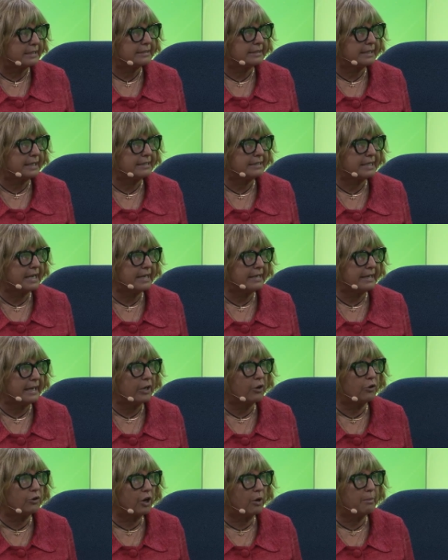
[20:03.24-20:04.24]
let's say, an
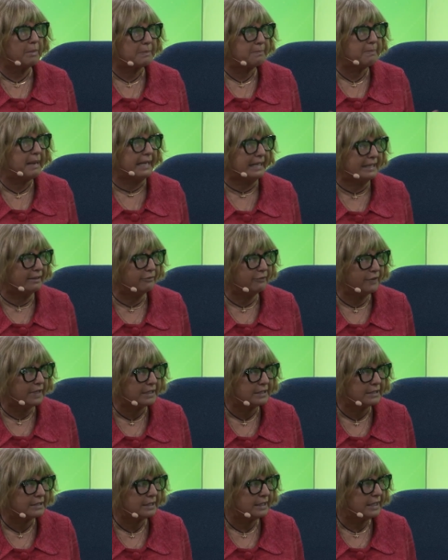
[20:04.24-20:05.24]
economic
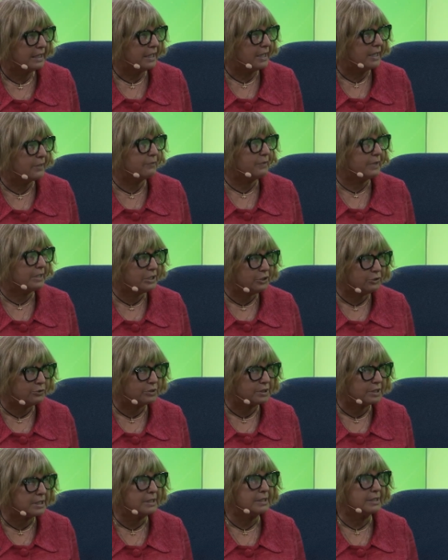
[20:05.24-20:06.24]
benefit in
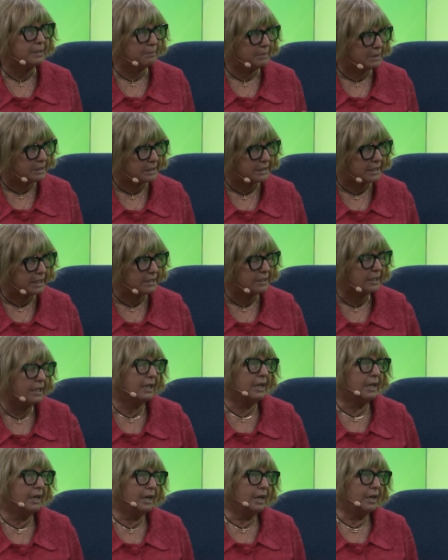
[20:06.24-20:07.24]
reducing yes. the burden
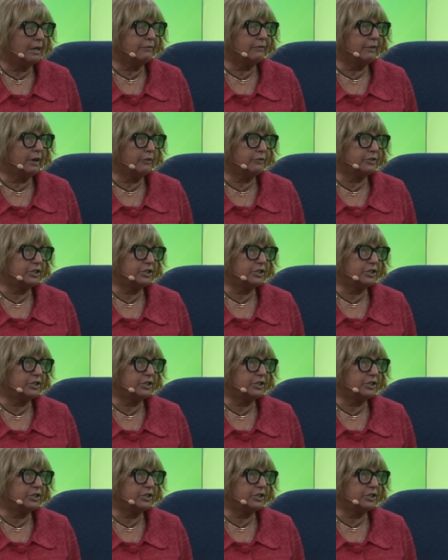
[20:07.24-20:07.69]
yes. of, of